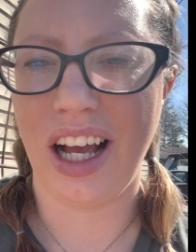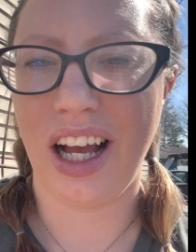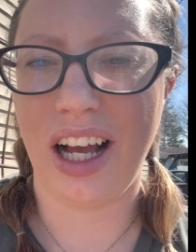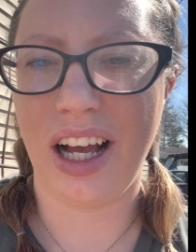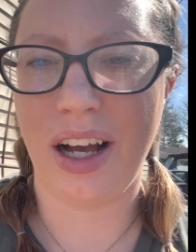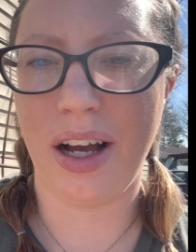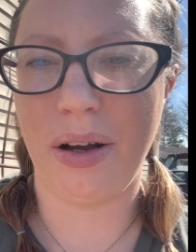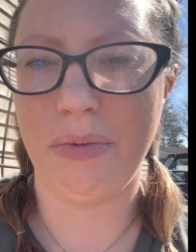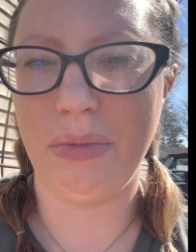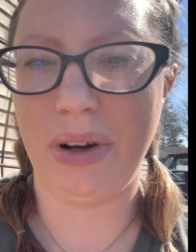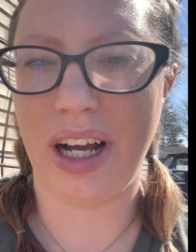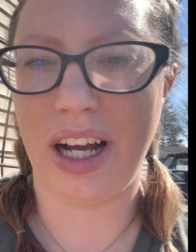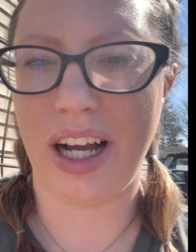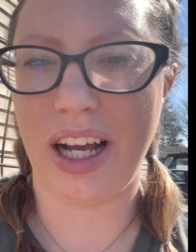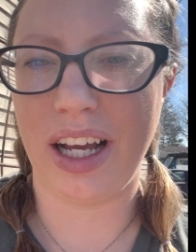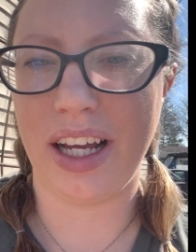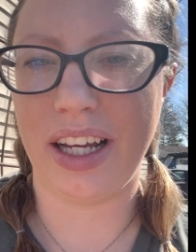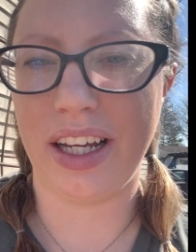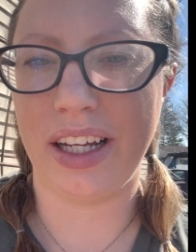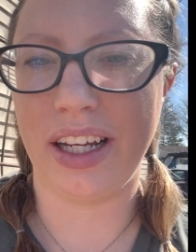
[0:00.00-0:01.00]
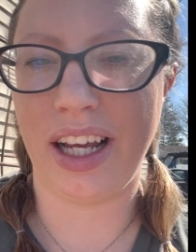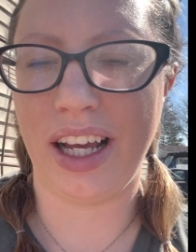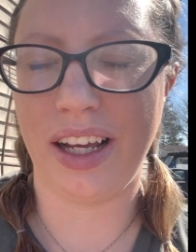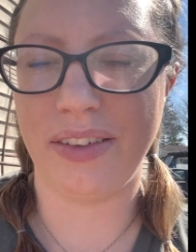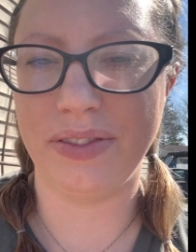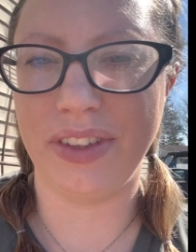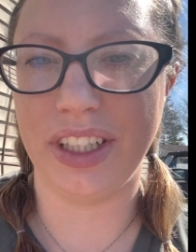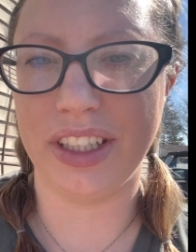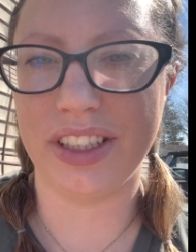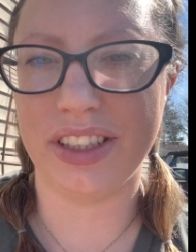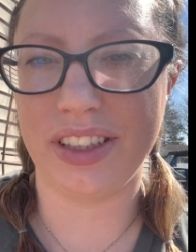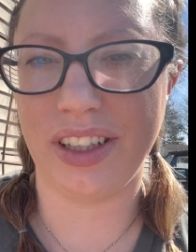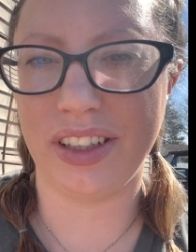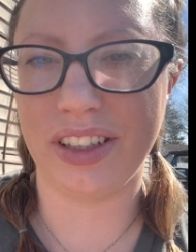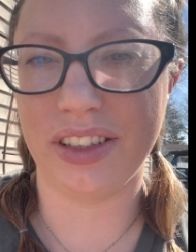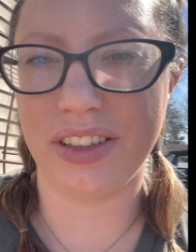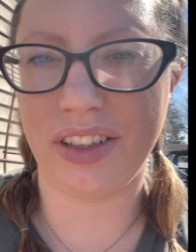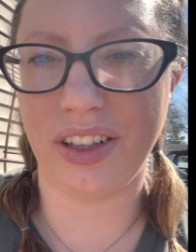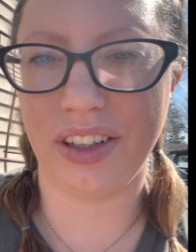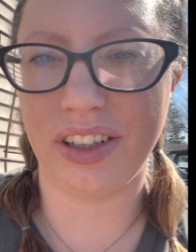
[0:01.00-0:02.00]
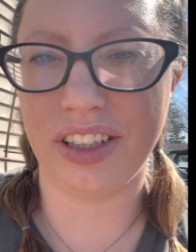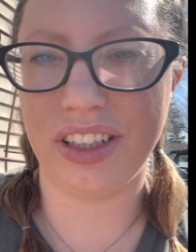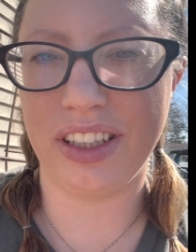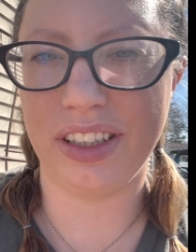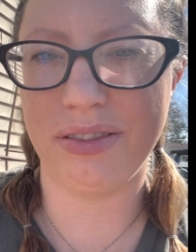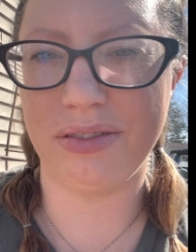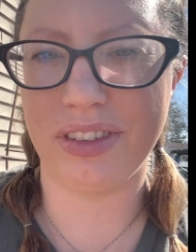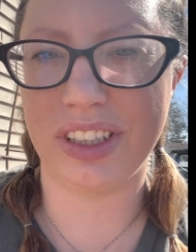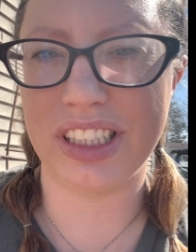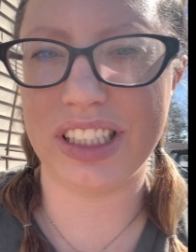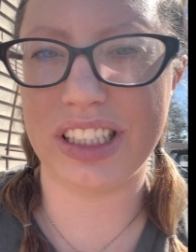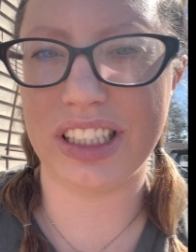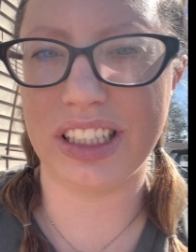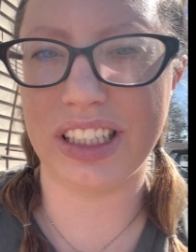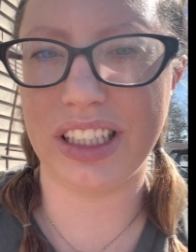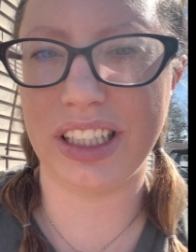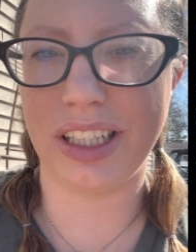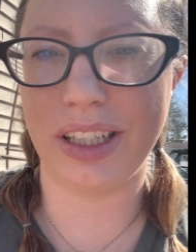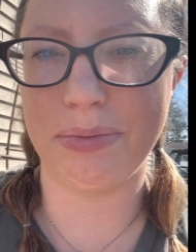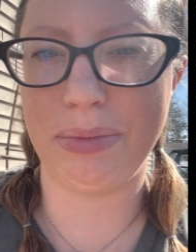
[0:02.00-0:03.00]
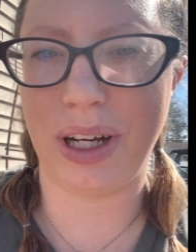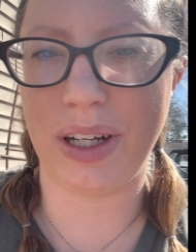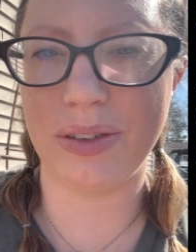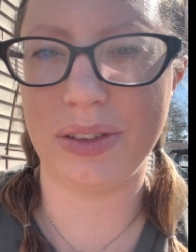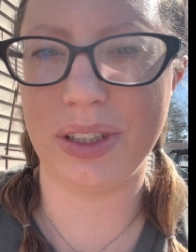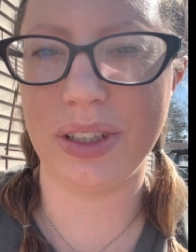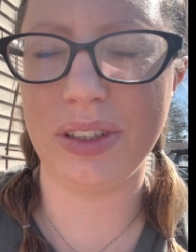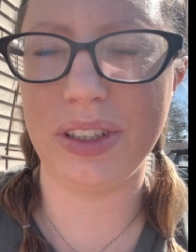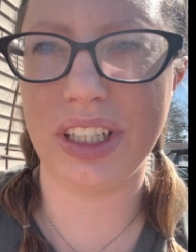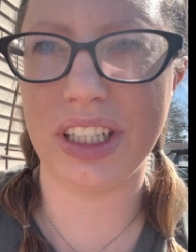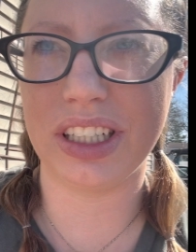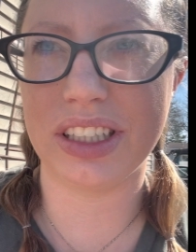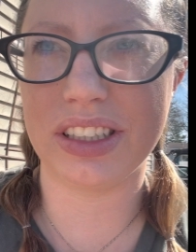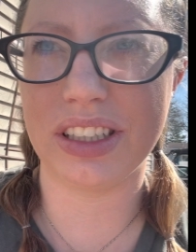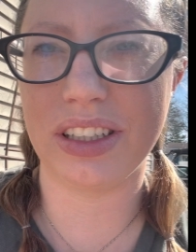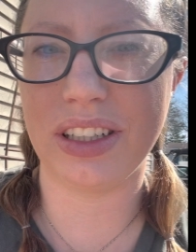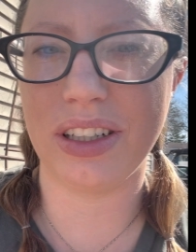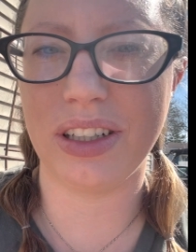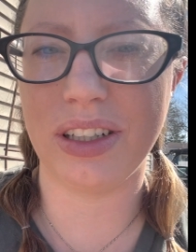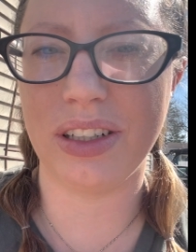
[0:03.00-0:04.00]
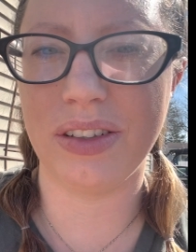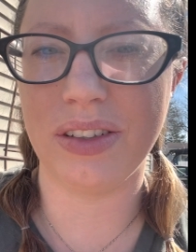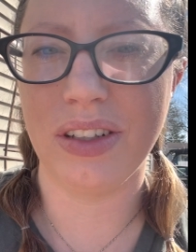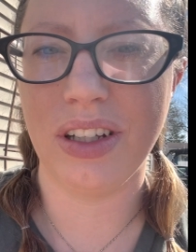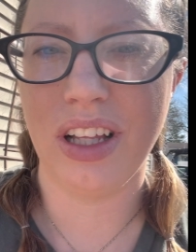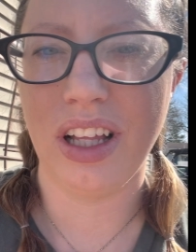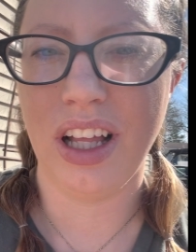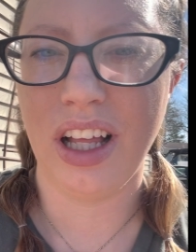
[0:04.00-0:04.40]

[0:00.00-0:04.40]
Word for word: Um, I have just started gardening recently about two years ago.